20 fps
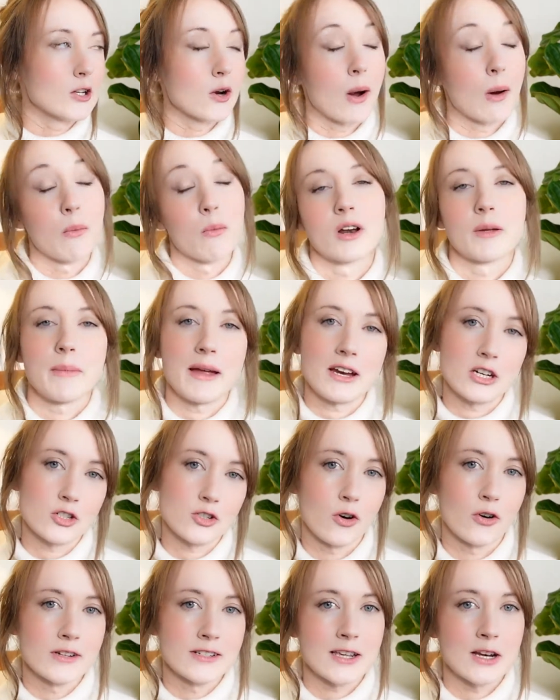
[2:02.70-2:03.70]
know, I want to make
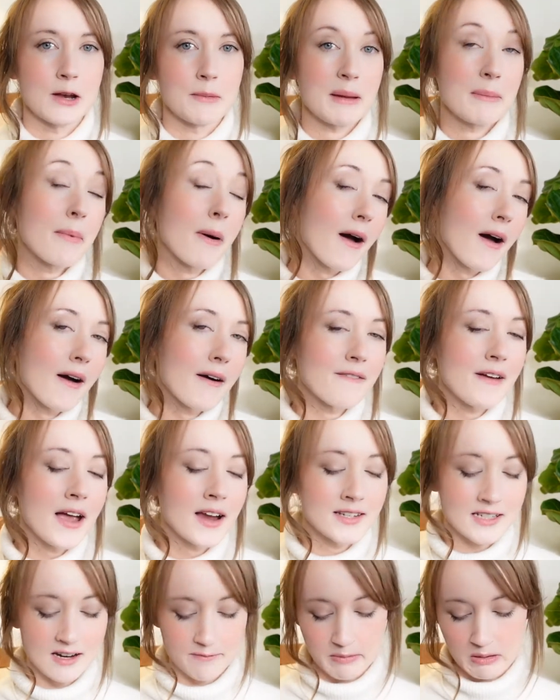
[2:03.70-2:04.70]
sure it's going to be
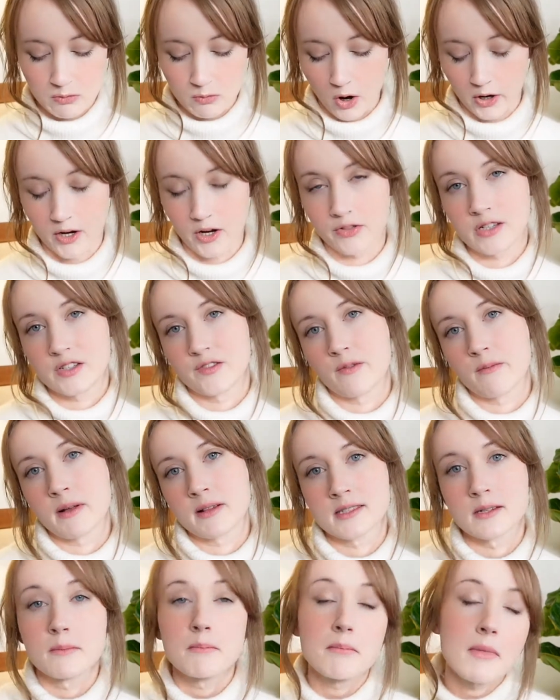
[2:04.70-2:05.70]
perfect. I've been working on this for
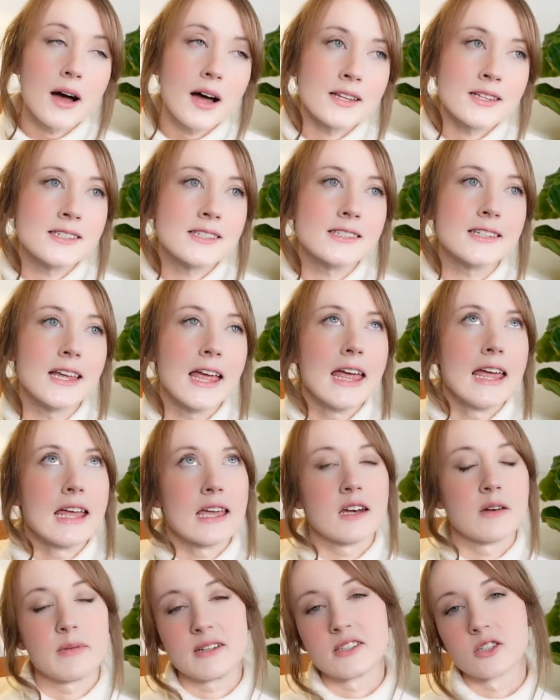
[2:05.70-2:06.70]
months and months.
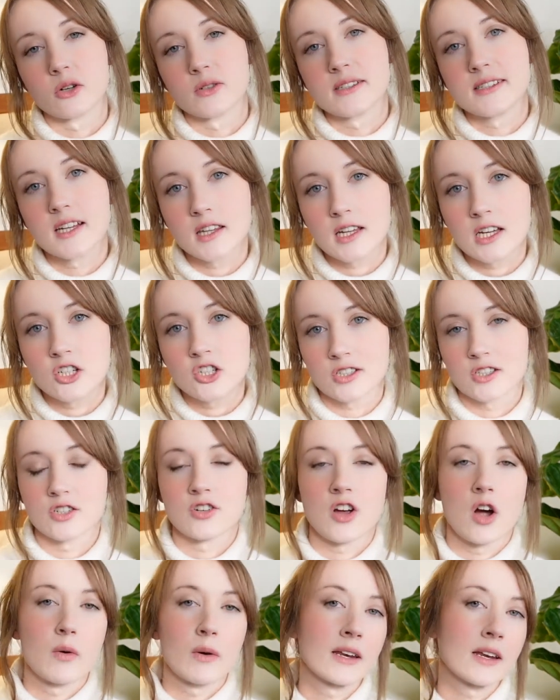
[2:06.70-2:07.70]
It'd be so silly just to
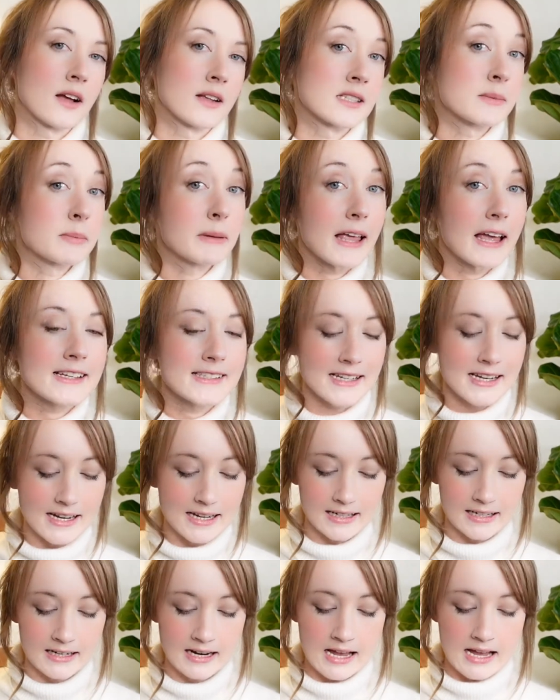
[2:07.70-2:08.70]
go in guns
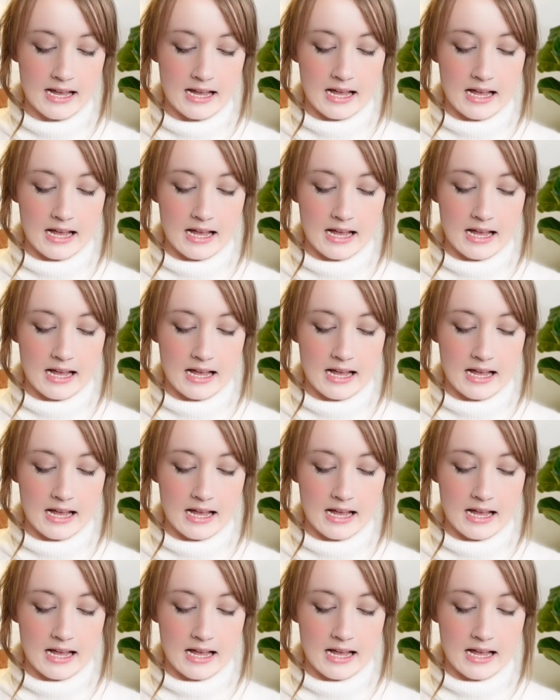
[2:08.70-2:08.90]
blazing.